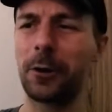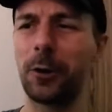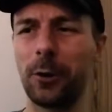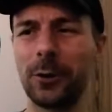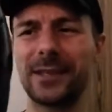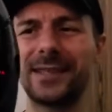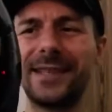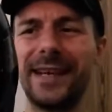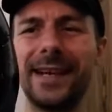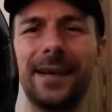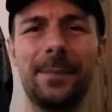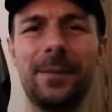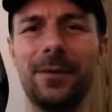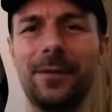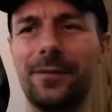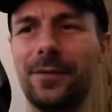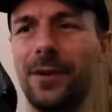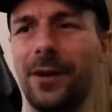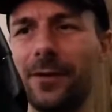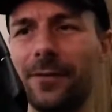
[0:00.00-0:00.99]
setup
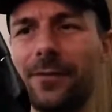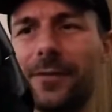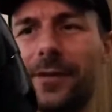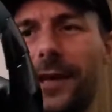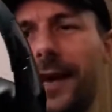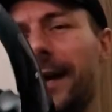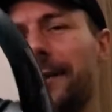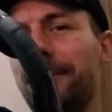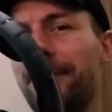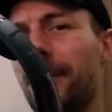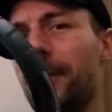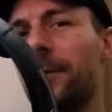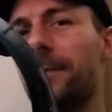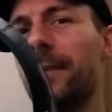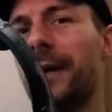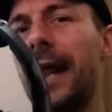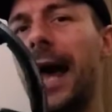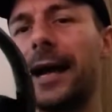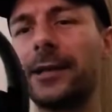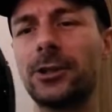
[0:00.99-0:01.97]
of the headphone.
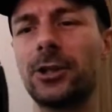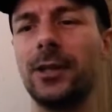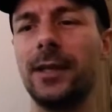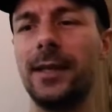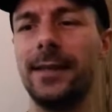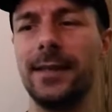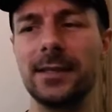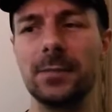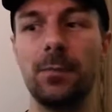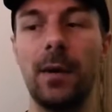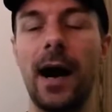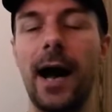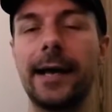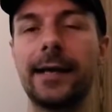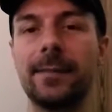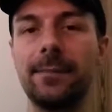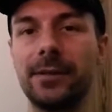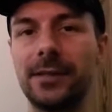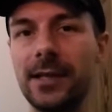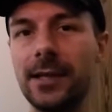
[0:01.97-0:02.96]
But actually this mic
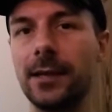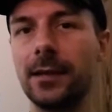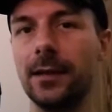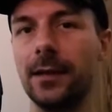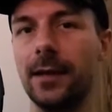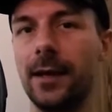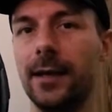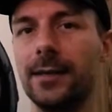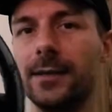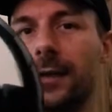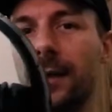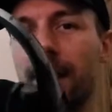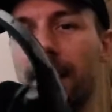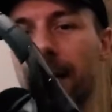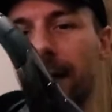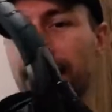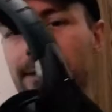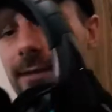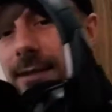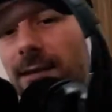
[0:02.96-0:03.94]
in particular
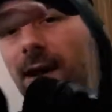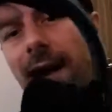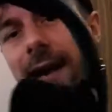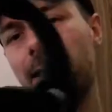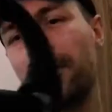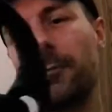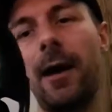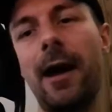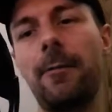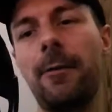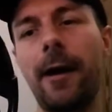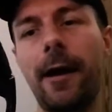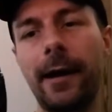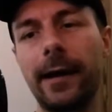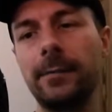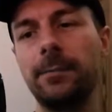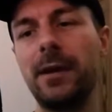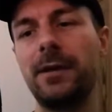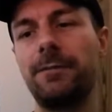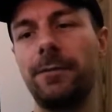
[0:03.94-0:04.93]
is designed in a way where it
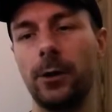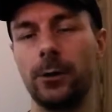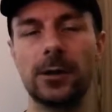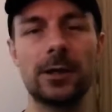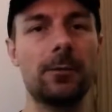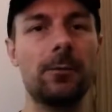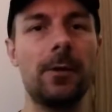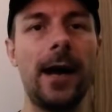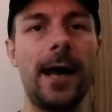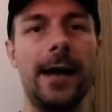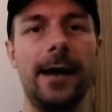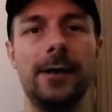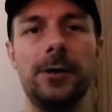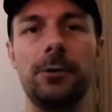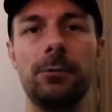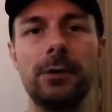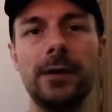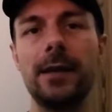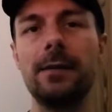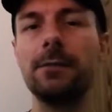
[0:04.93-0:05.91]
can be folded away and you
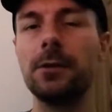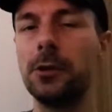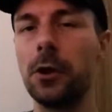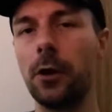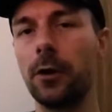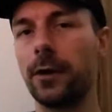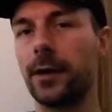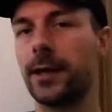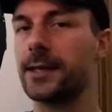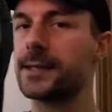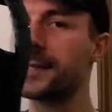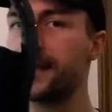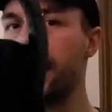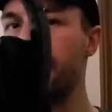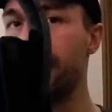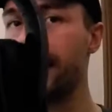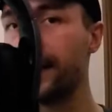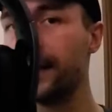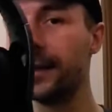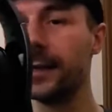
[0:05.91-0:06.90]
wouldn't even know that it's
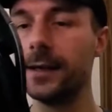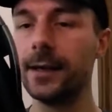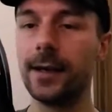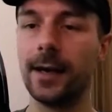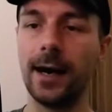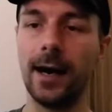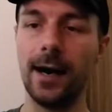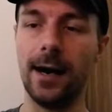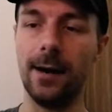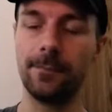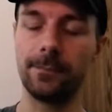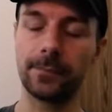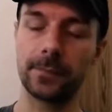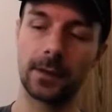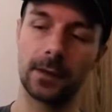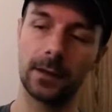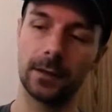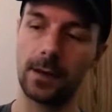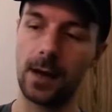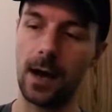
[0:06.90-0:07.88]
there.
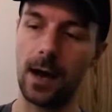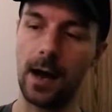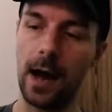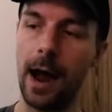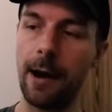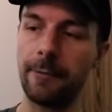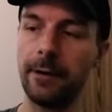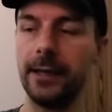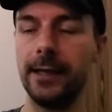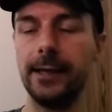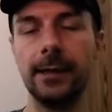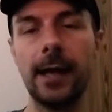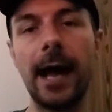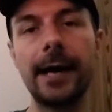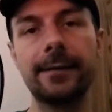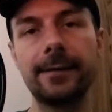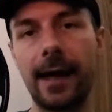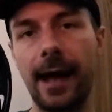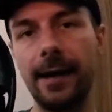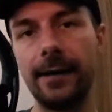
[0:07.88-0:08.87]
I really
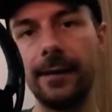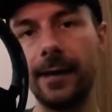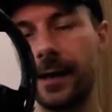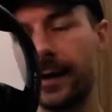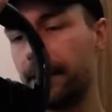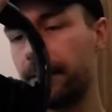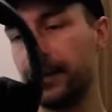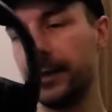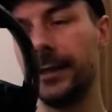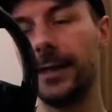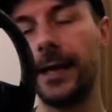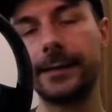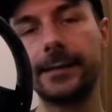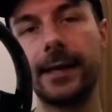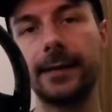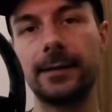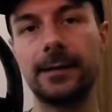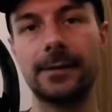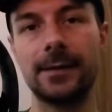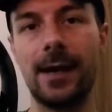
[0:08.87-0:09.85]
like that, and I really like
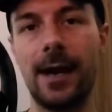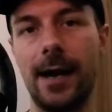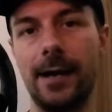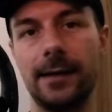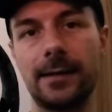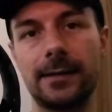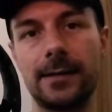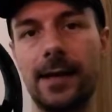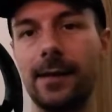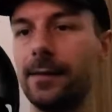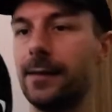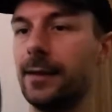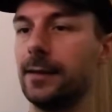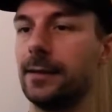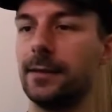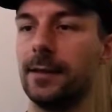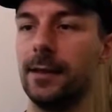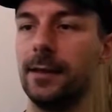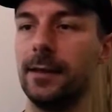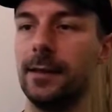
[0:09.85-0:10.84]
that design because I think
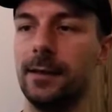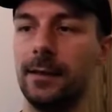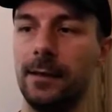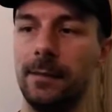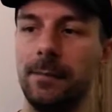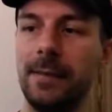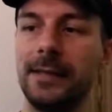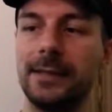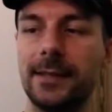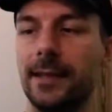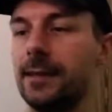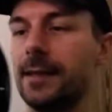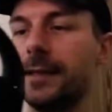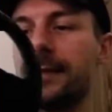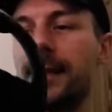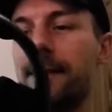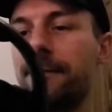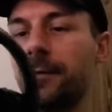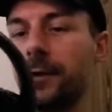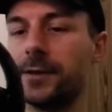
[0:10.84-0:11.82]
that it means that these
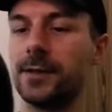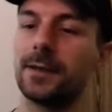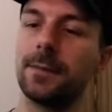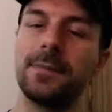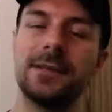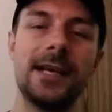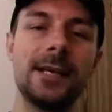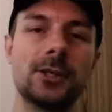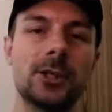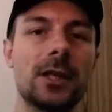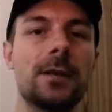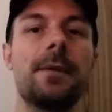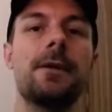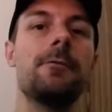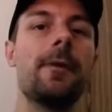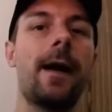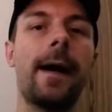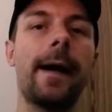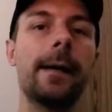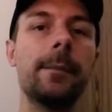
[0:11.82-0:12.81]
headphones could potentially be
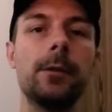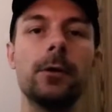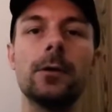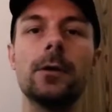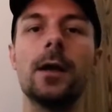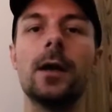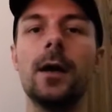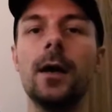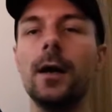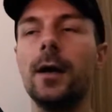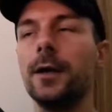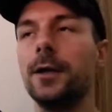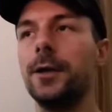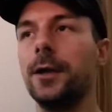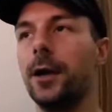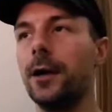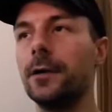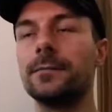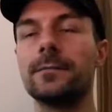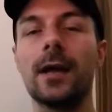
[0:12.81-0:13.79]
wearable, you
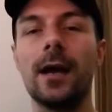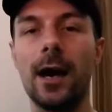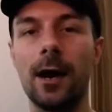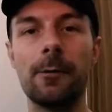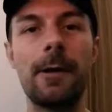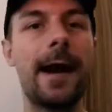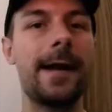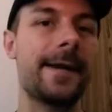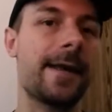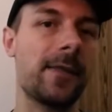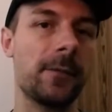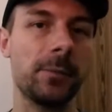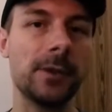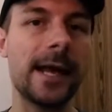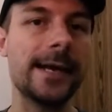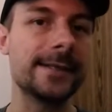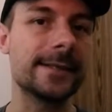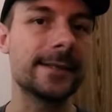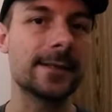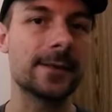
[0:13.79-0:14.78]
know, around other
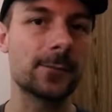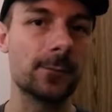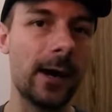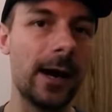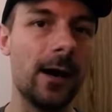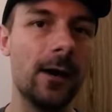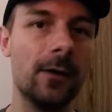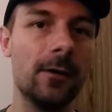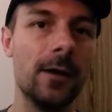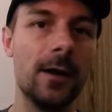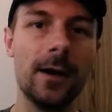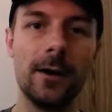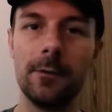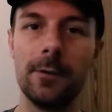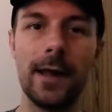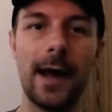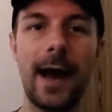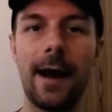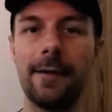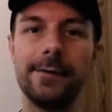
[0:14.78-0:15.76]
places as well,
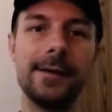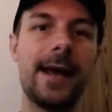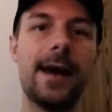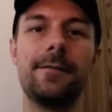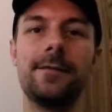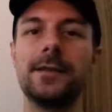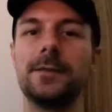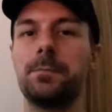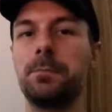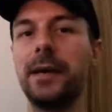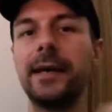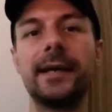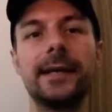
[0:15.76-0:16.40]
without having to have this big